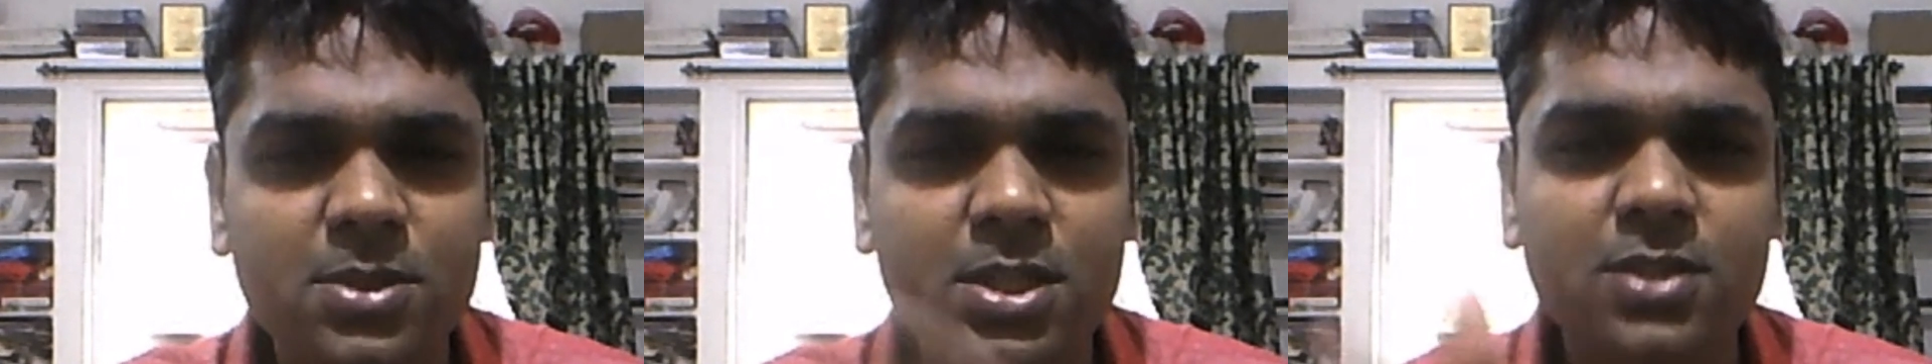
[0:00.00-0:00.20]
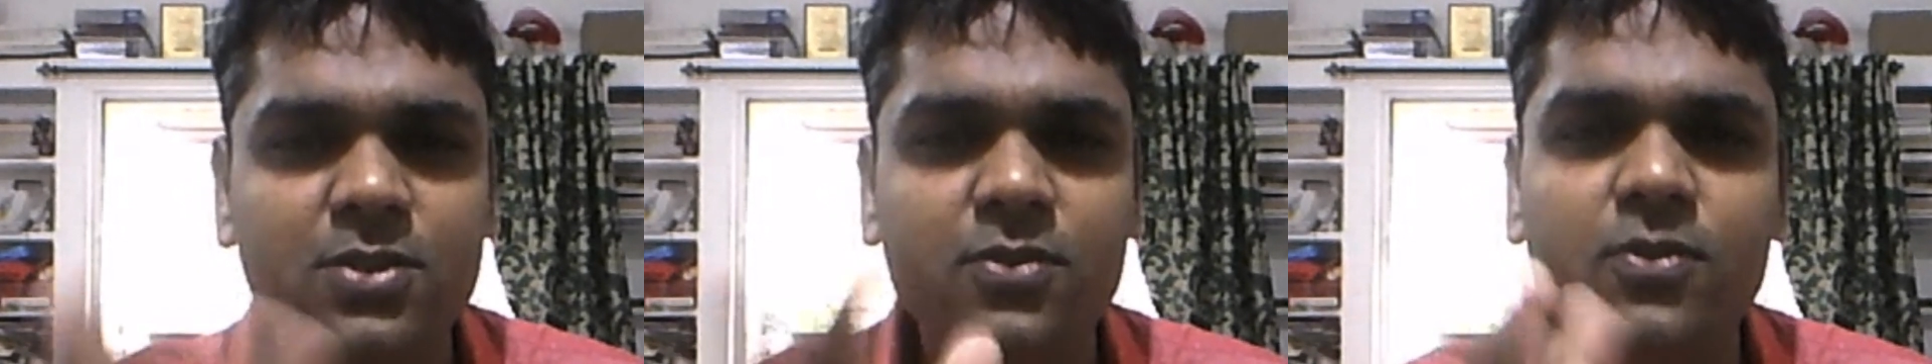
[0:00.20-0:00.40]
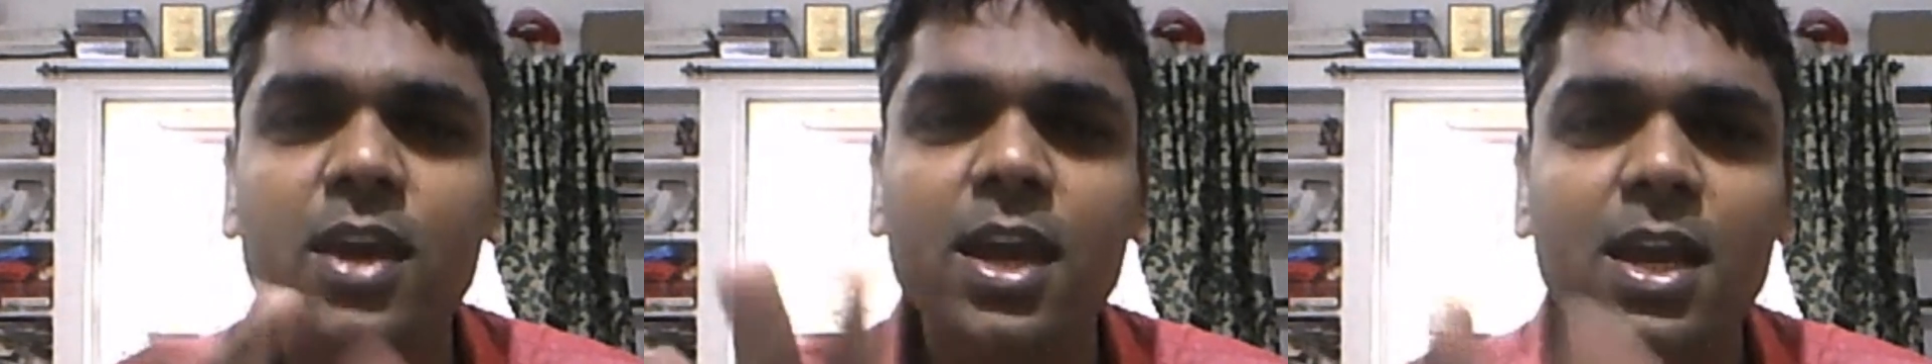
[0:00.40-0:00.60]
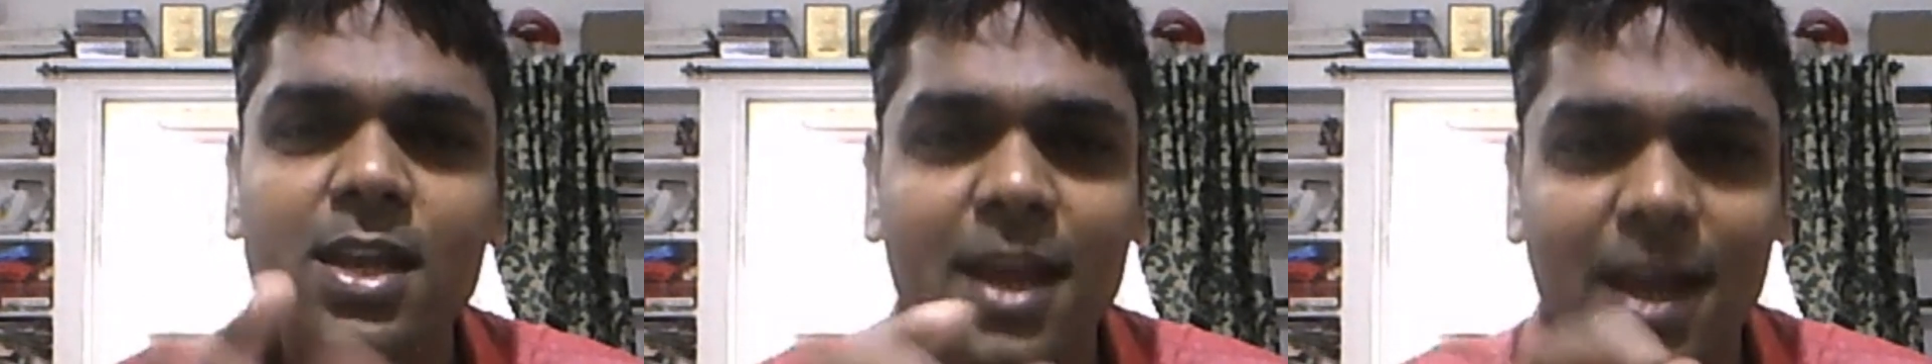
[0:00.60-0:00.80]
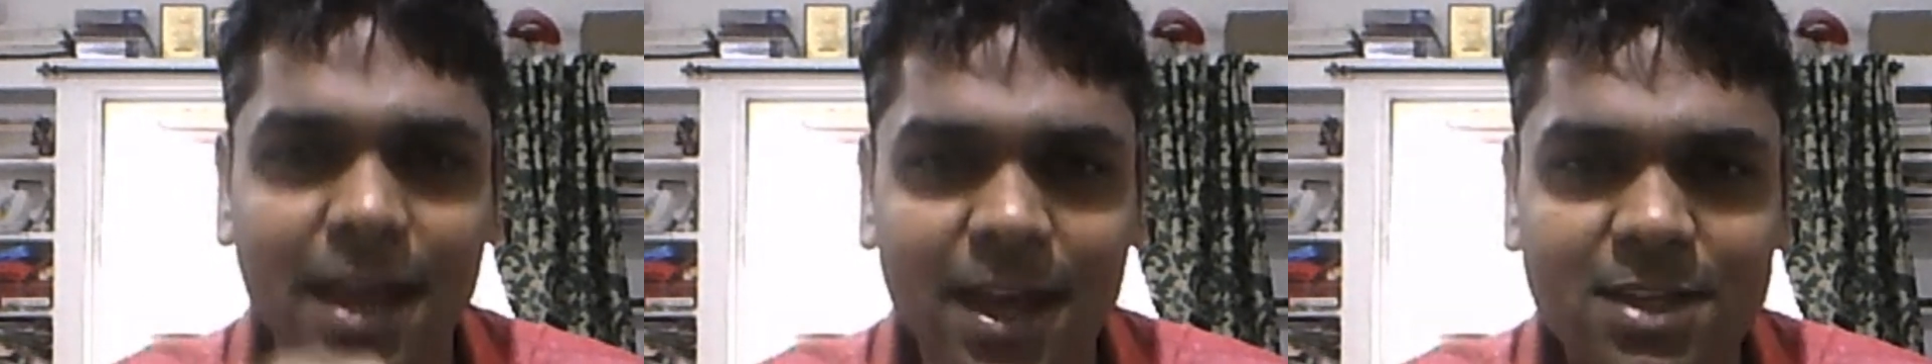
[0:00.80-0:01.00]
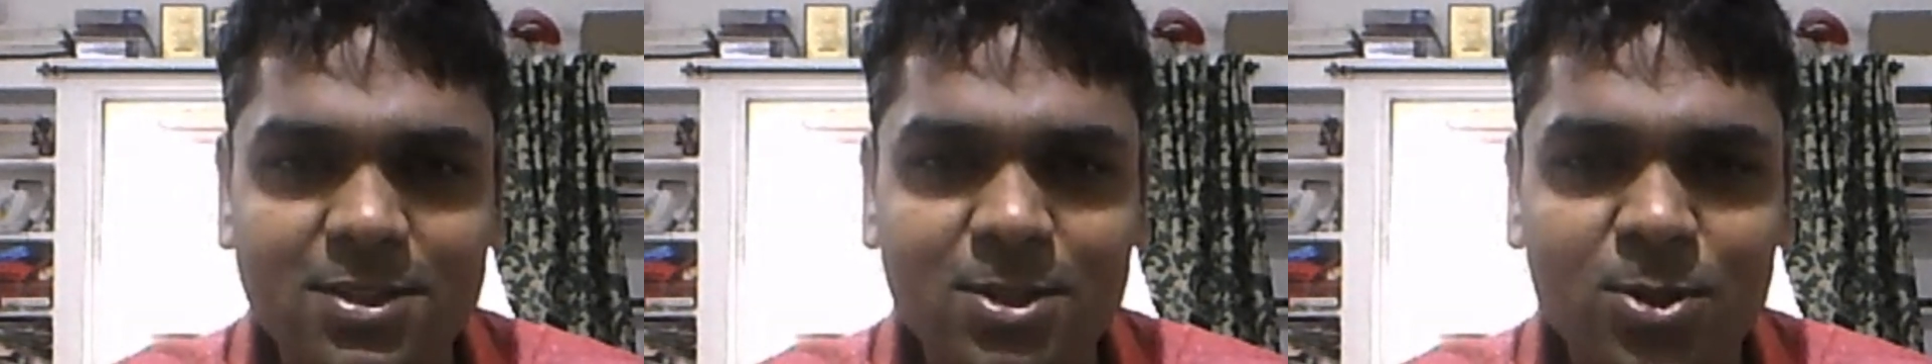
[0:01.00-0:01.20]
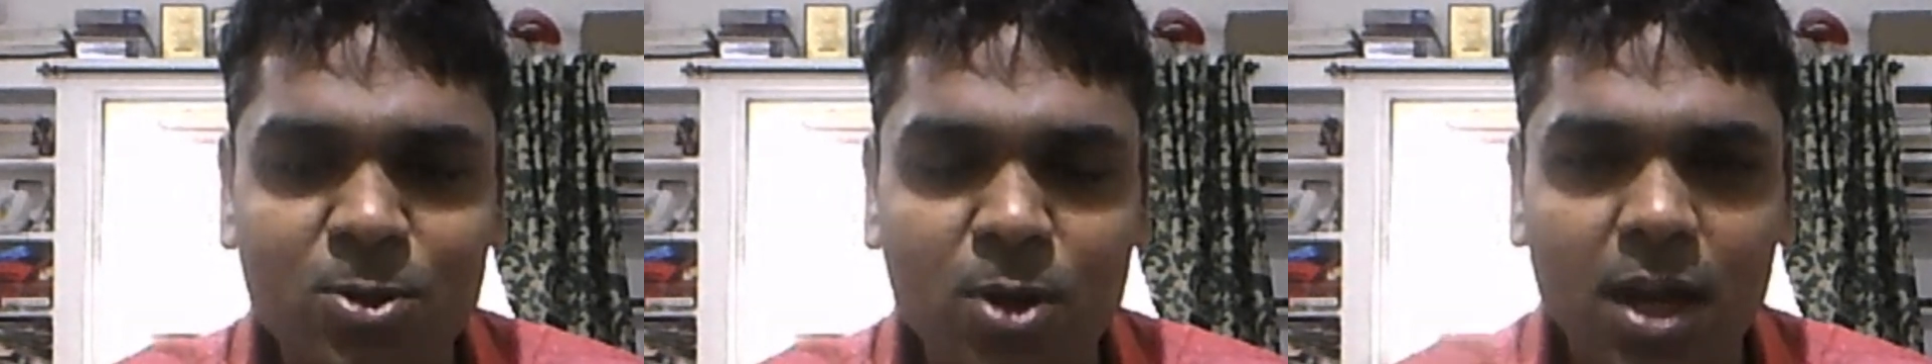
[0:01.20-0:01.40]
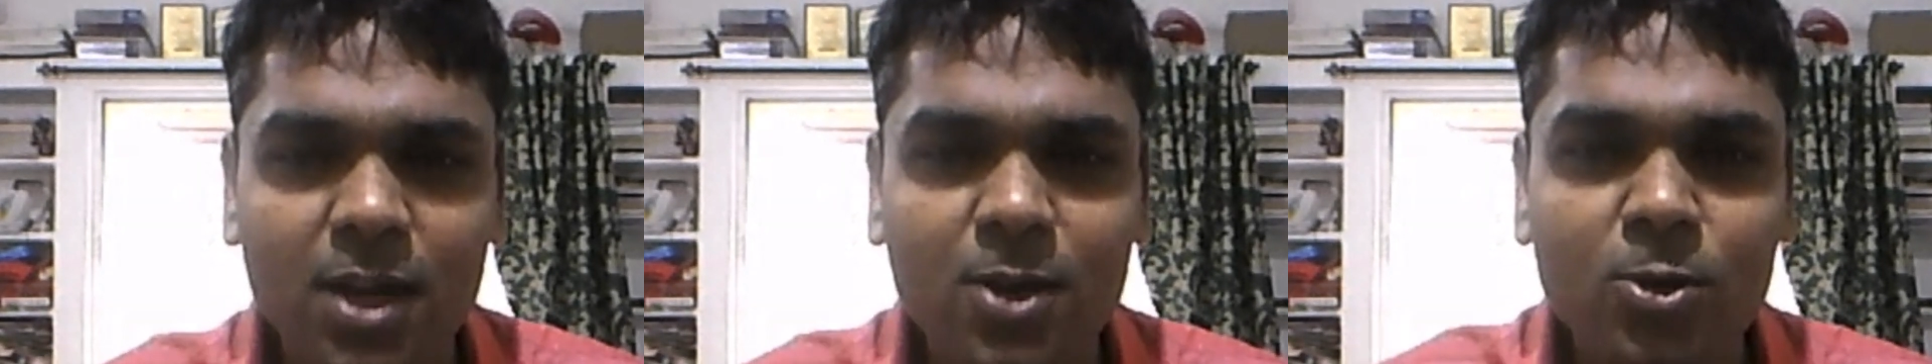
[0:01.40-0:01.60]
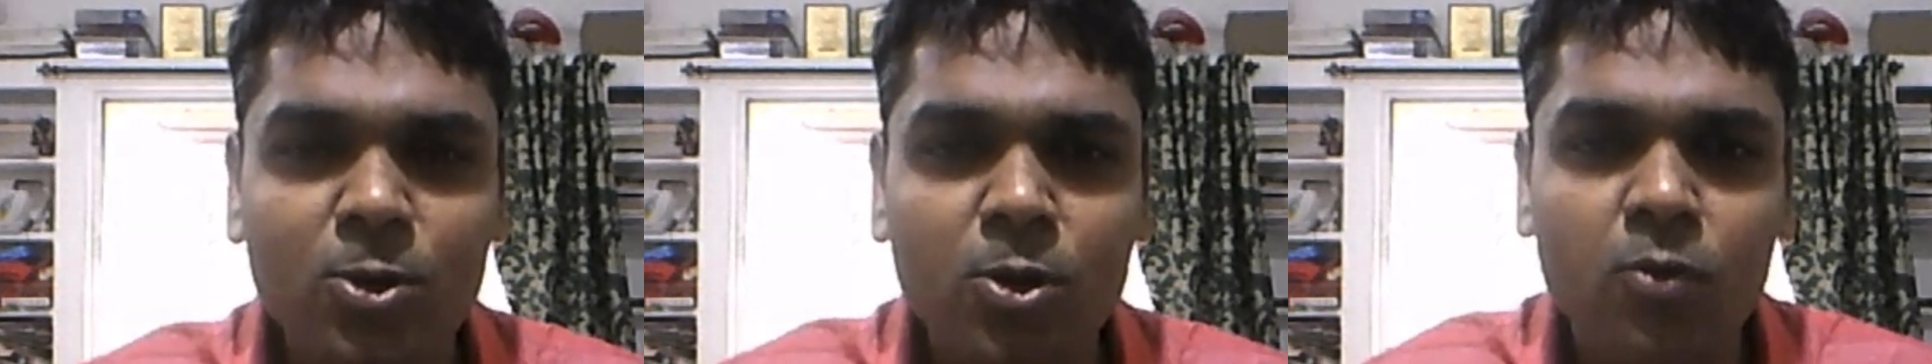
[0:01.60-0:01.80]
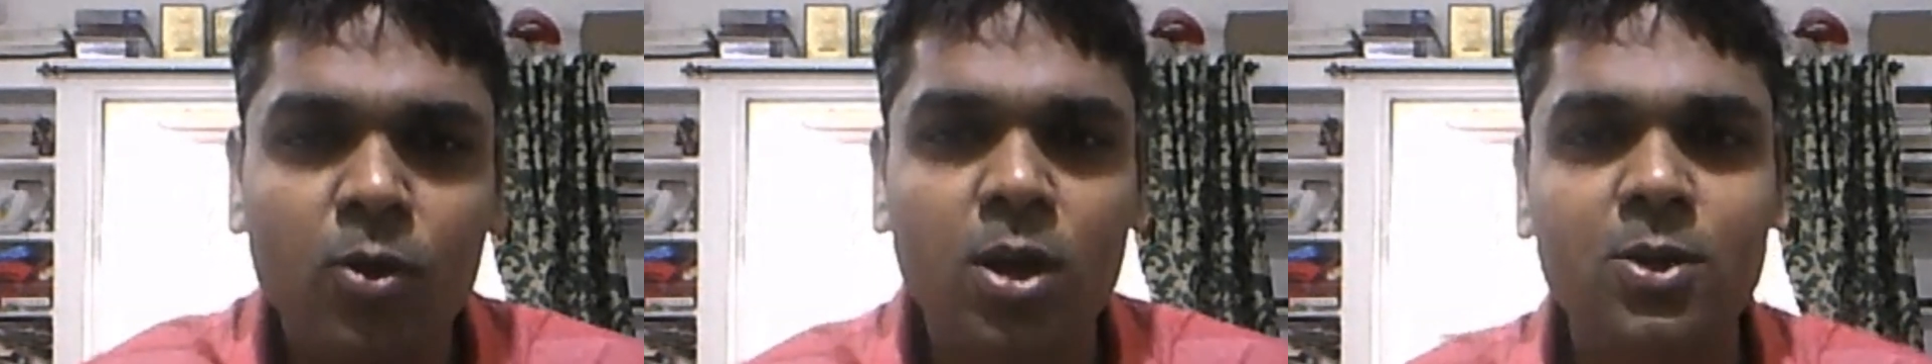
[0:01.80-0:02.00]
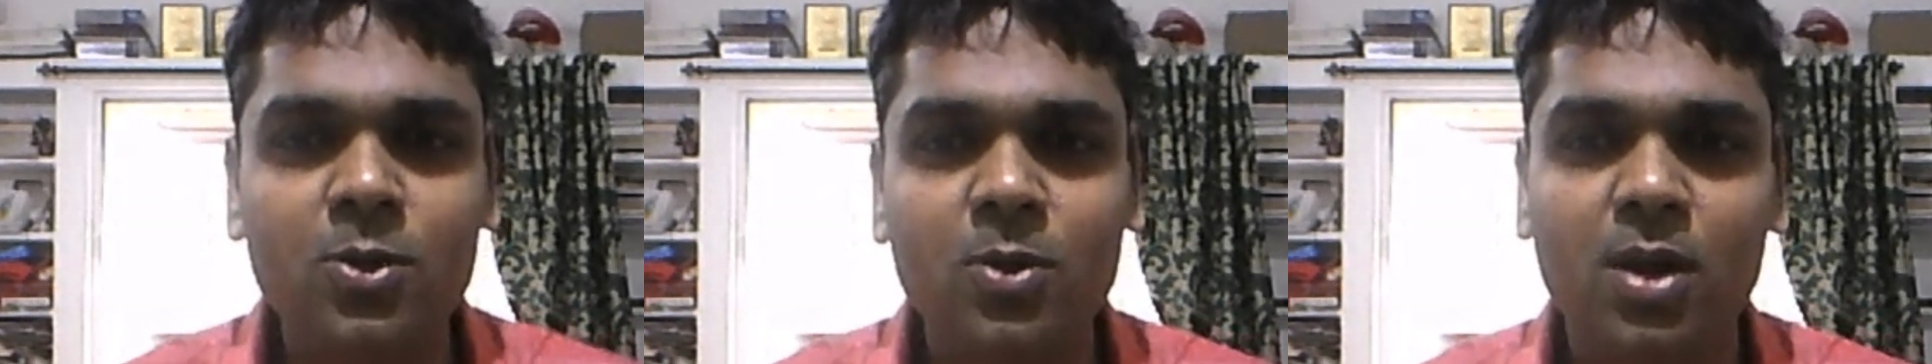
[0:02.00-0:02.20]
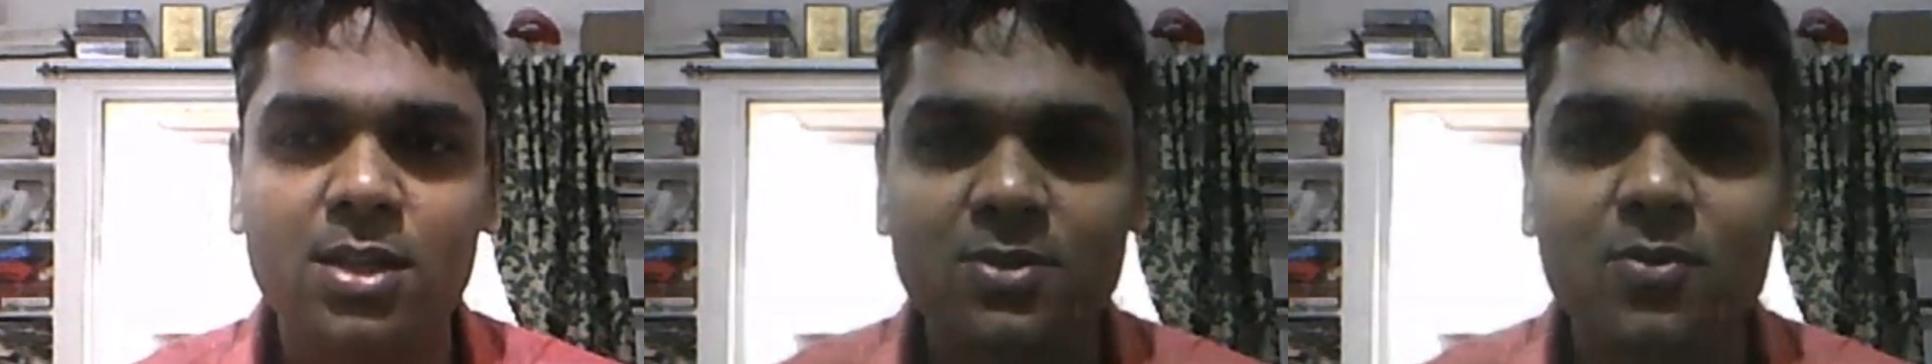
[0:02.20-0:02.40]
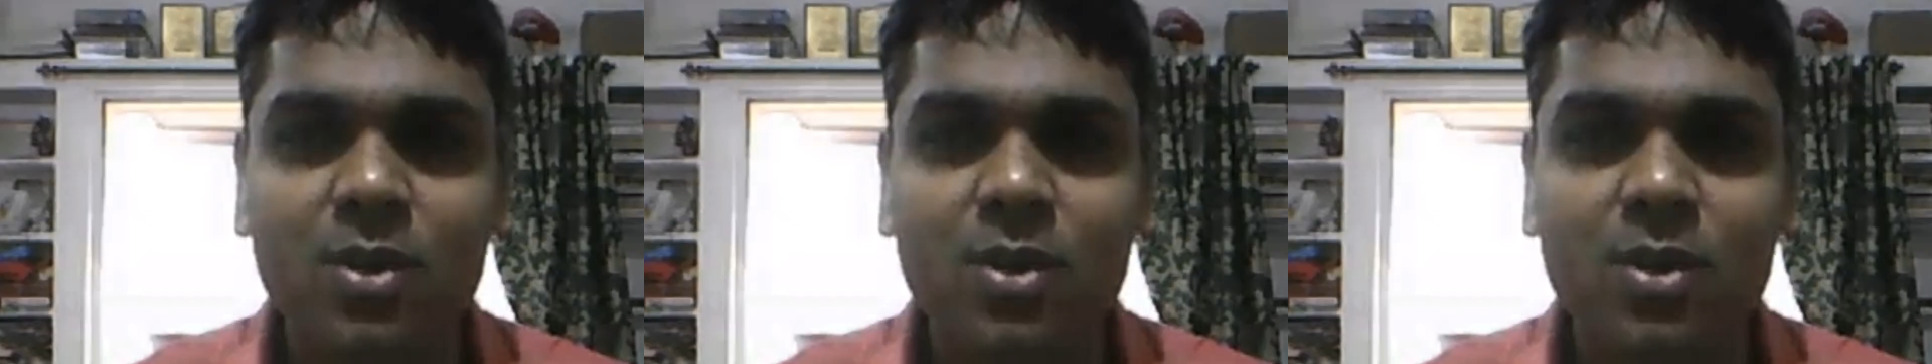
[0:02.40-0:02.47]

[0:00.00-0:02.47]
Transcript: Just vaguely I ask, I don't know what to ask.